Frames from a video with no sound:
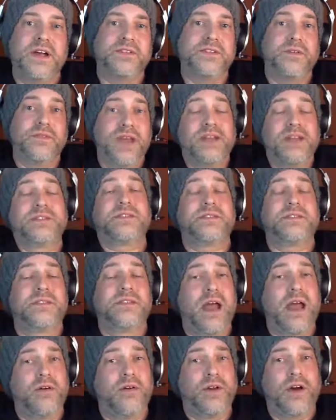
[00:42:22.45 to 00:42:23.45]
So that's
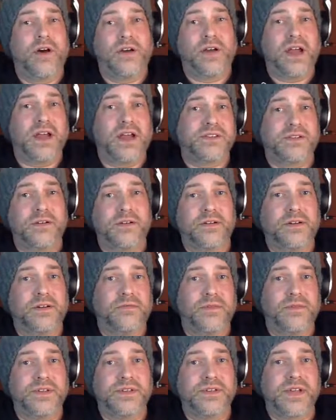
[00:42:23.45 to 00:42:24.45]
how it all got started,
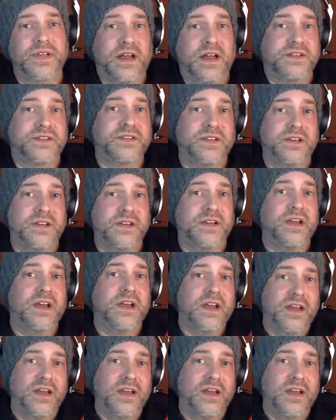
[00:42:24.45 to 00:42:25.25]
was honestly